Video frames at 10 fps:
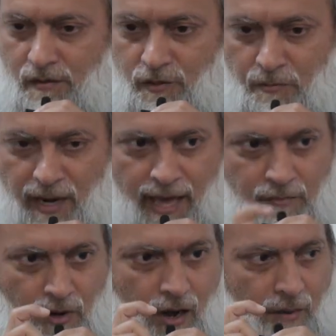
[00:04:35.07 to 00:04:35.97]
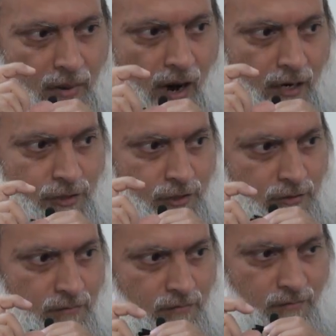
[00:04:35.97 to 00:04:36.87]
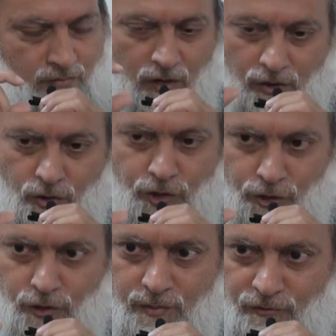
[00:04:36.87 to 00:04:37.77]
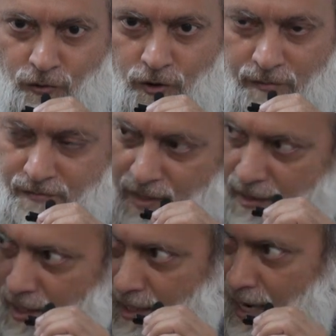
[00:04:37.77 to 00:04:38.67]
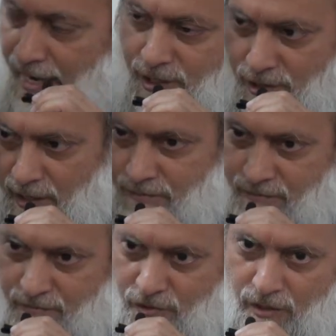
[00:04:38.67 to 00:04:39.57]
This black block box, you know, cube form that they tie to them,